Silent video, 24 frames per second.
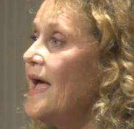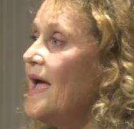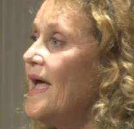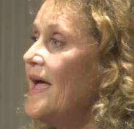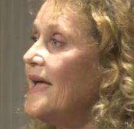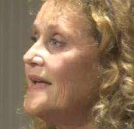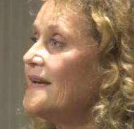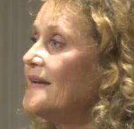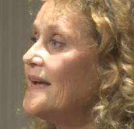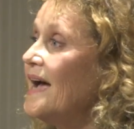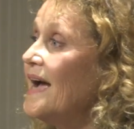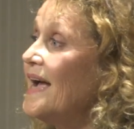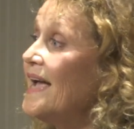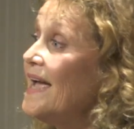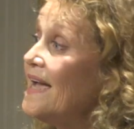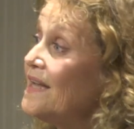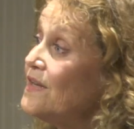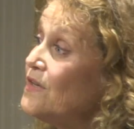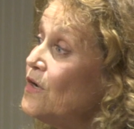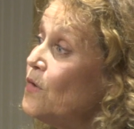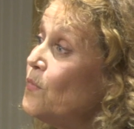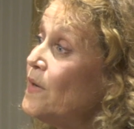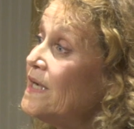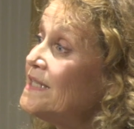And I
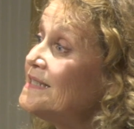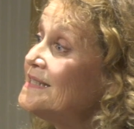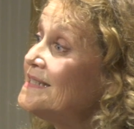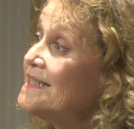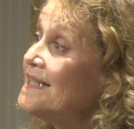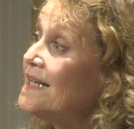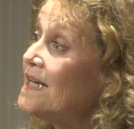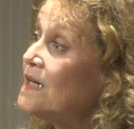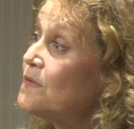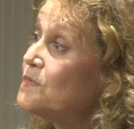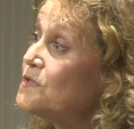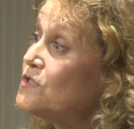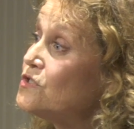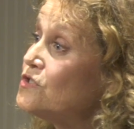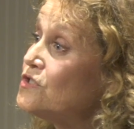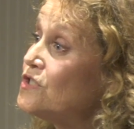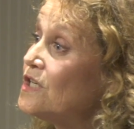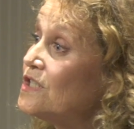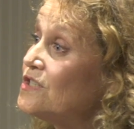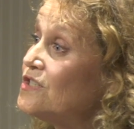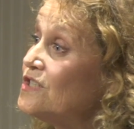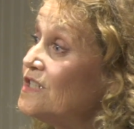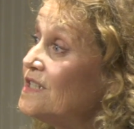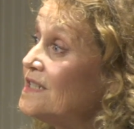had no idea I was
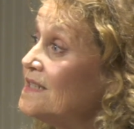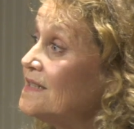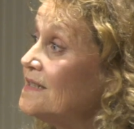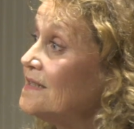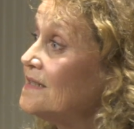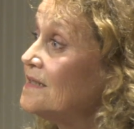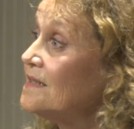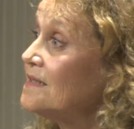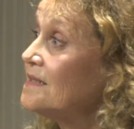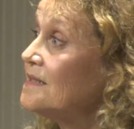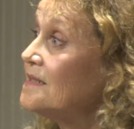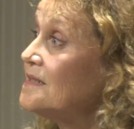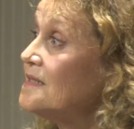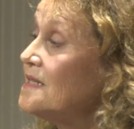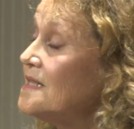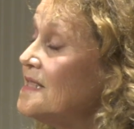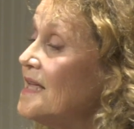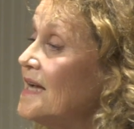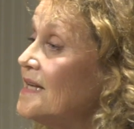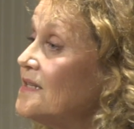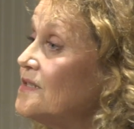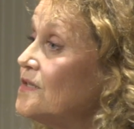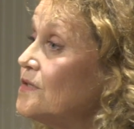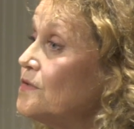judging to
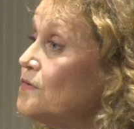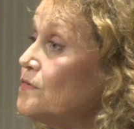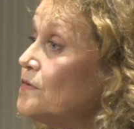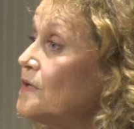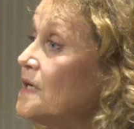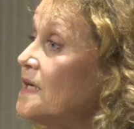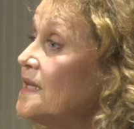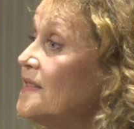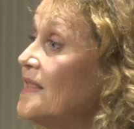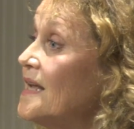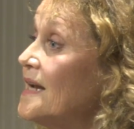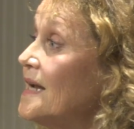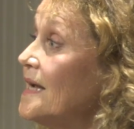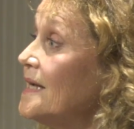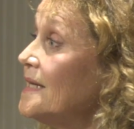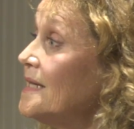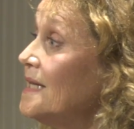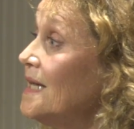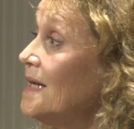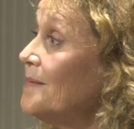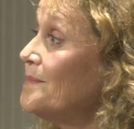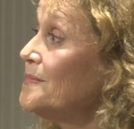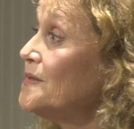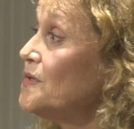that degree that I
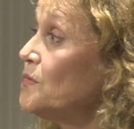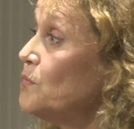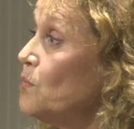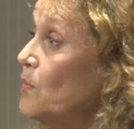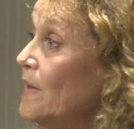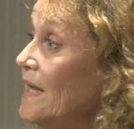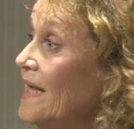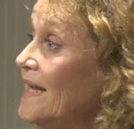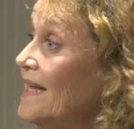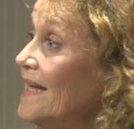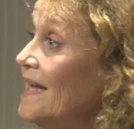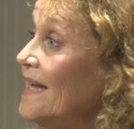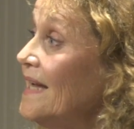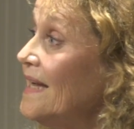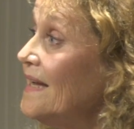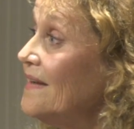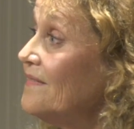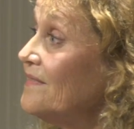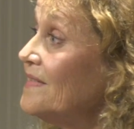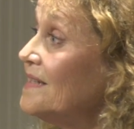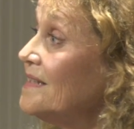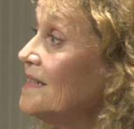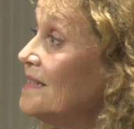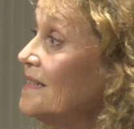kept away
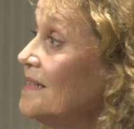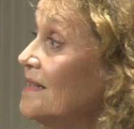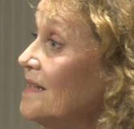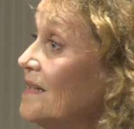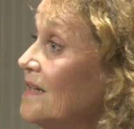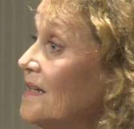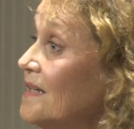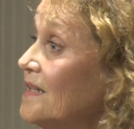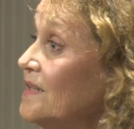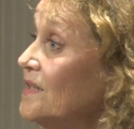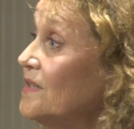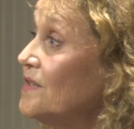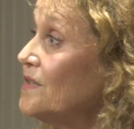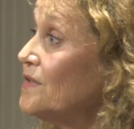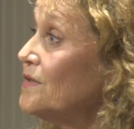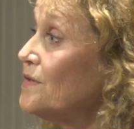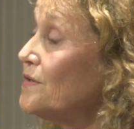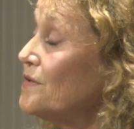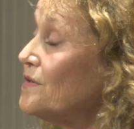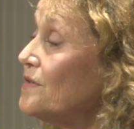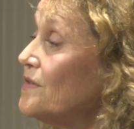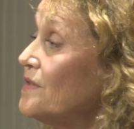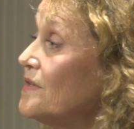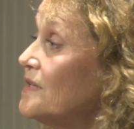heaven on
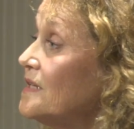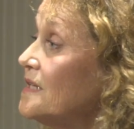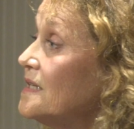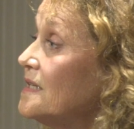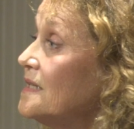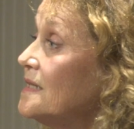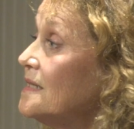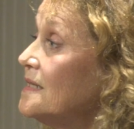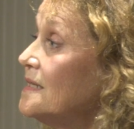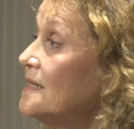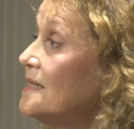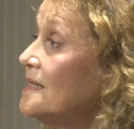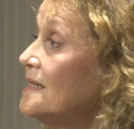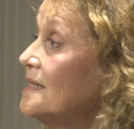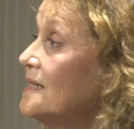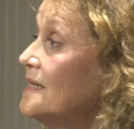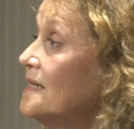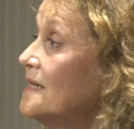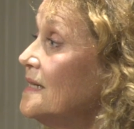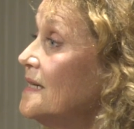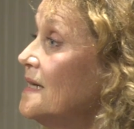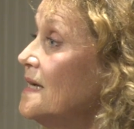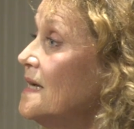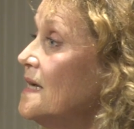earth.
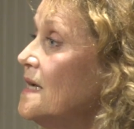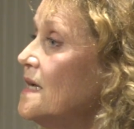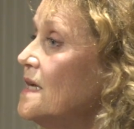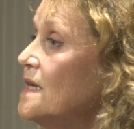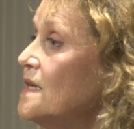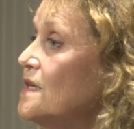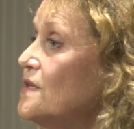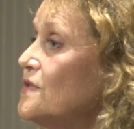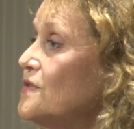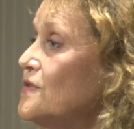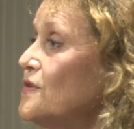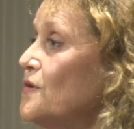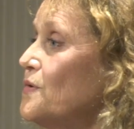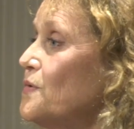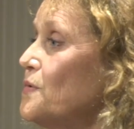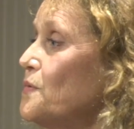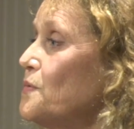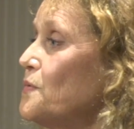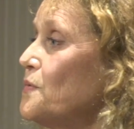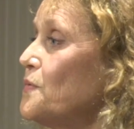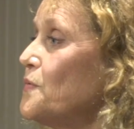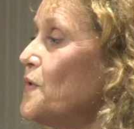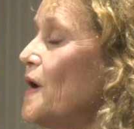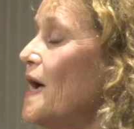
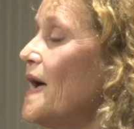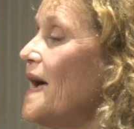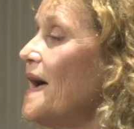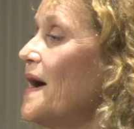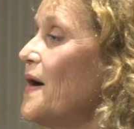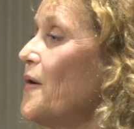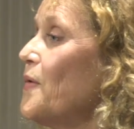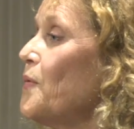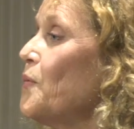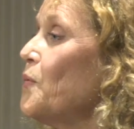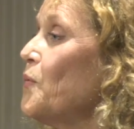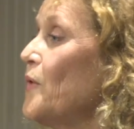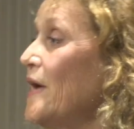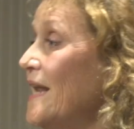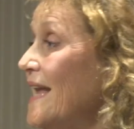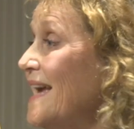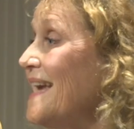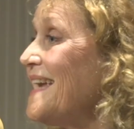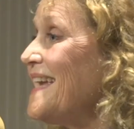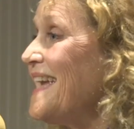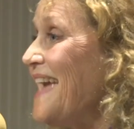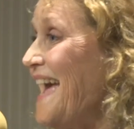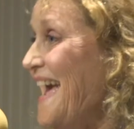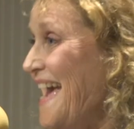So when
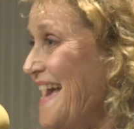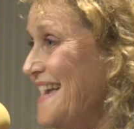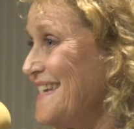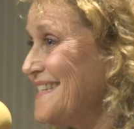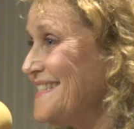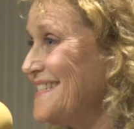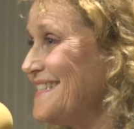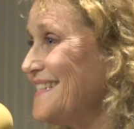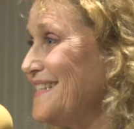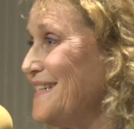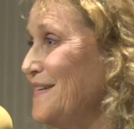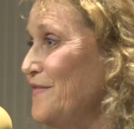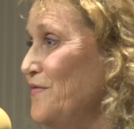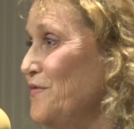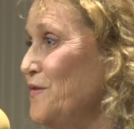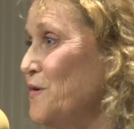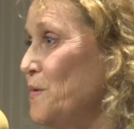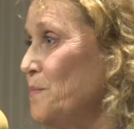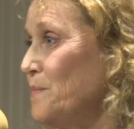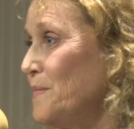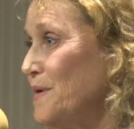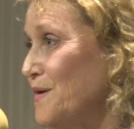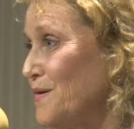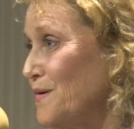I ask if
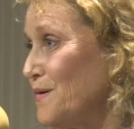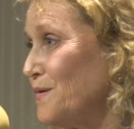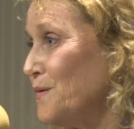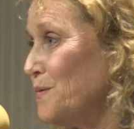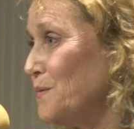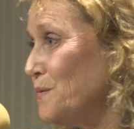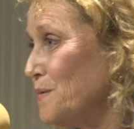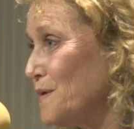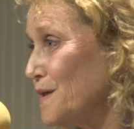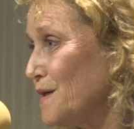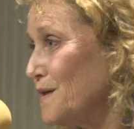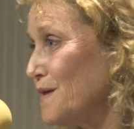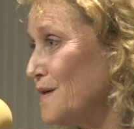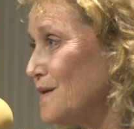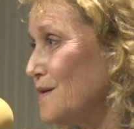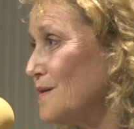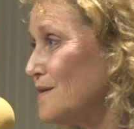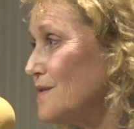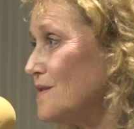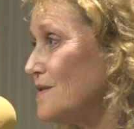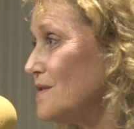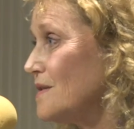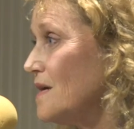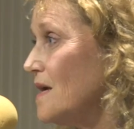you're miracle
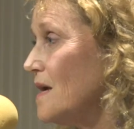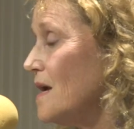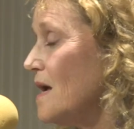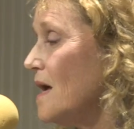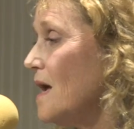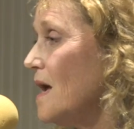workers,